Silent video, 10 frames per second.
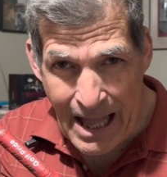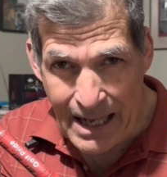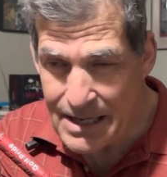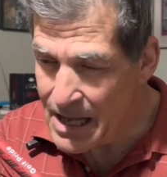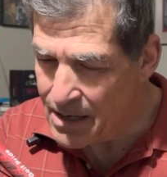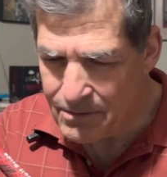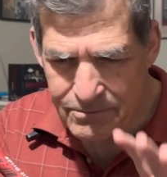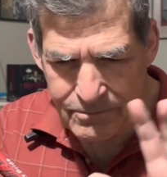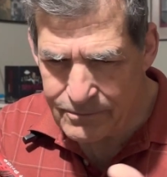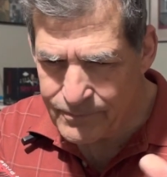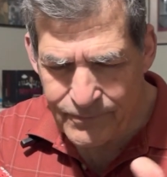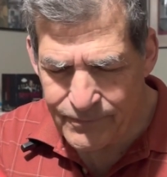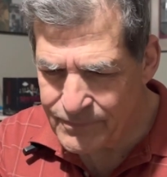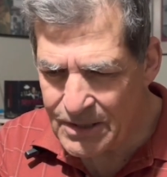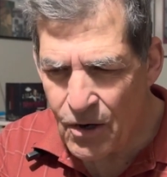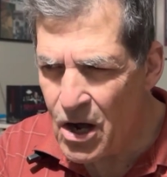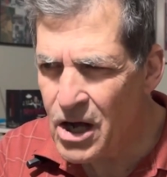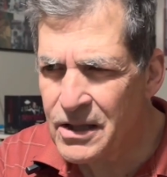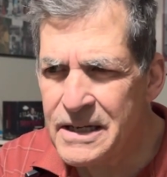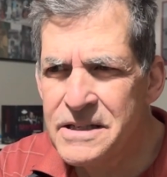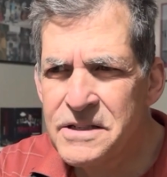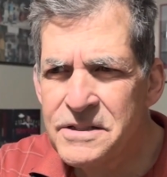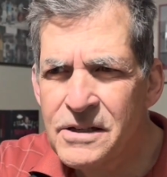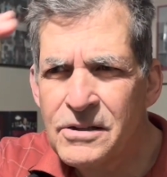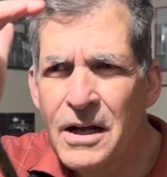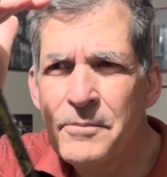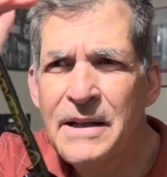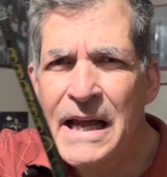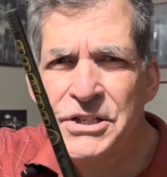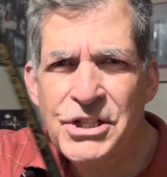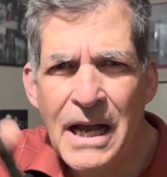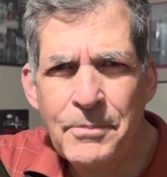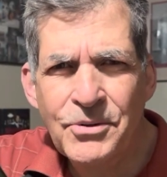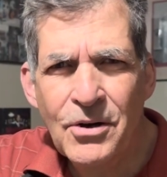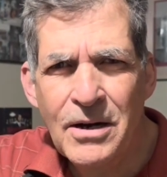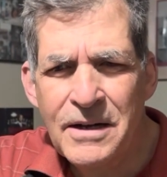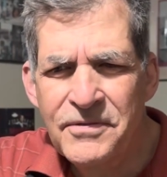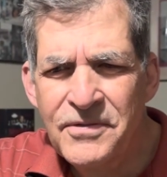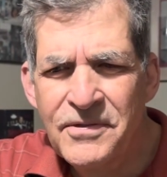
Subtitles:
no, all it is a club that I chopped off